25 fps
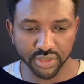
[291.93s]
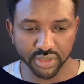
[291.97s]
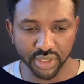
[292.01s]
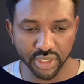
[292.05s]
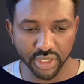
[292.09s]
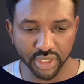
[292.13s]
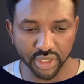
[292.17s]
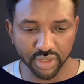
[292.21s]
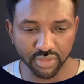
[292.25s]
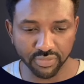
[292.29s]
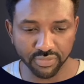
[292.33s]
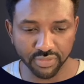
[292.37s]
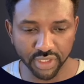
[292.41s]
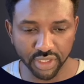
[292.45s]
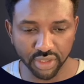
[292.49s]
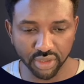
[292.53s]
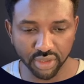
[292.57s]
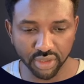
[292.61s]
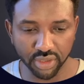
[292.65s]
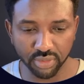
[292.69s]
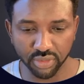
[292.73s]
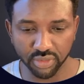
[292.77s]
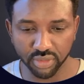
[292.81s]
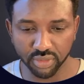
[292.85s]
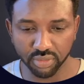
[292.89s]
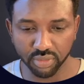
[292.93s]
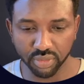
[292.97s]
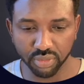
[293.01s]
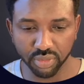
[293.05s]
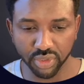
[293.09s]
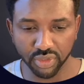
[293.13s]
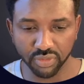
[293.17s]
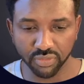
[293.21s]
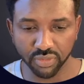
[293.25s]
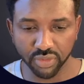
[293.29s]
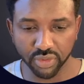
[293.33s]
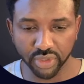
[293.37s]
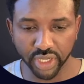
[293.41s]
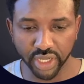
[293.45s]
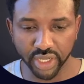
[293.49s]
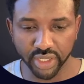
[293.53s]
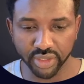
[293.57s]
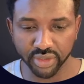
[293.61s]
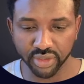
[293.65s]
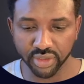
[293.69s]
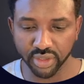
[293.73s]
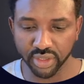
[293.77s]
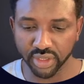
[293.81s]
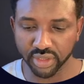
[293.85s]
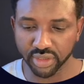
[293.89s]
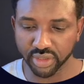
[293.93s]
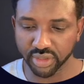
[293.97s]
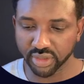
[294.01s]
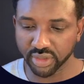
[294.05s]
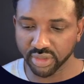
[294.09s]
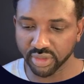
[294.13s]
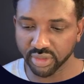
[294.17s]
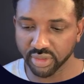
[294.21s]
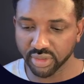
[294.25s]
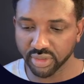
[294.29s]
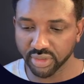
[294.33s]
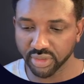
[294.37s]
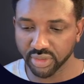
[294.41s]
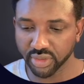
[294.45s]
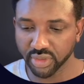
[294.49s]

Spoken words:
are available before add an end,